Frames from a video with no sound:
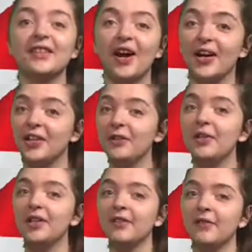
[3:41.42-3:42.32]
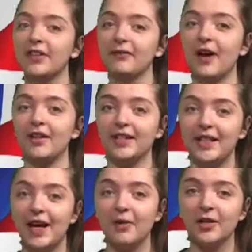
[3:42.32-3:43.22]
Are you looking for some
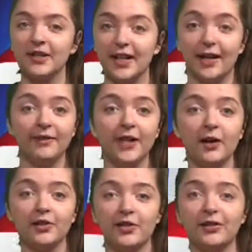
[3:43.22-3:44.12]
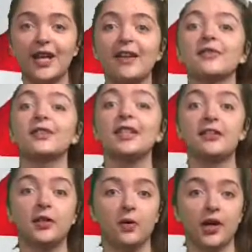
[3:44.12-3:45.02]
volunteer hours? If so, Student Council
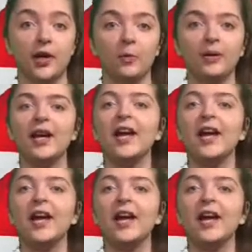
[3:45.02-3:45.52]
needs your help.